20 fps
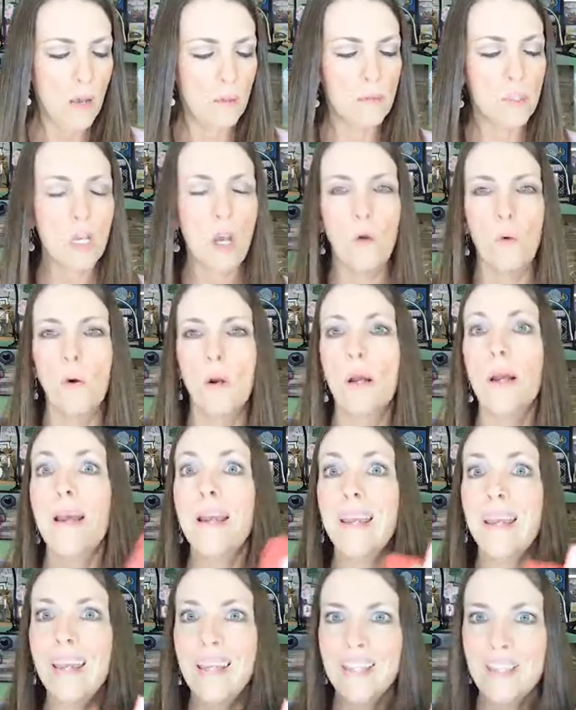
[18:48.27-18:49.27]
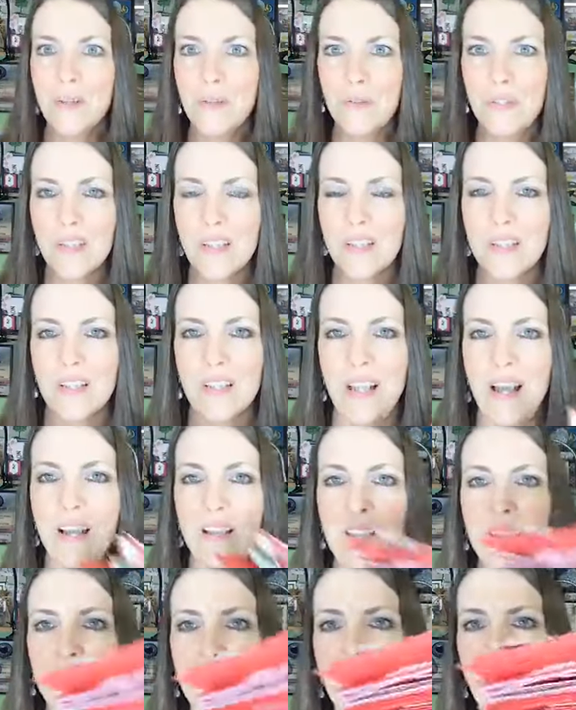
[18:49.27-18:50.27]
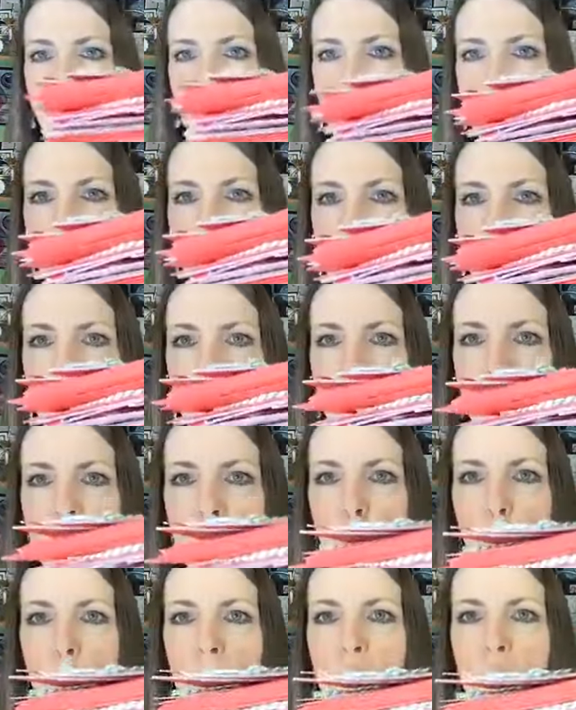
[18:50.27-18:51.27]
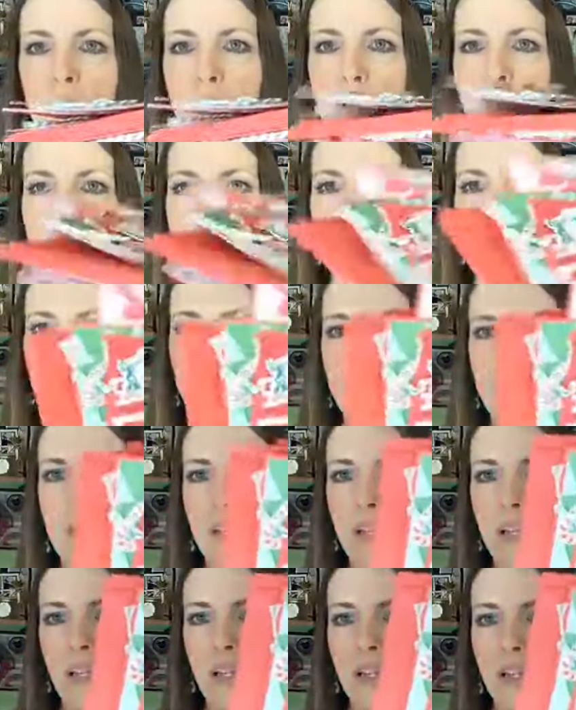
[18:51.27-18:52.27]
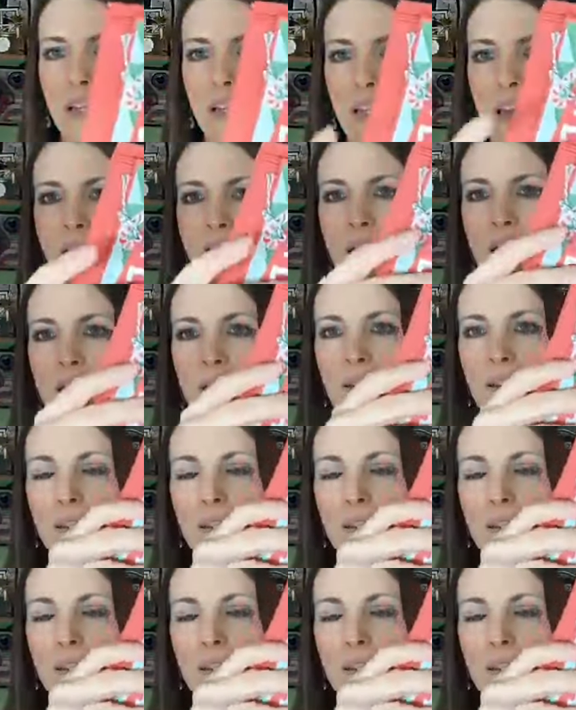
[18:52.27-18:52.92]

So in those 6 classes, everybody made these 20 cards. Look at that.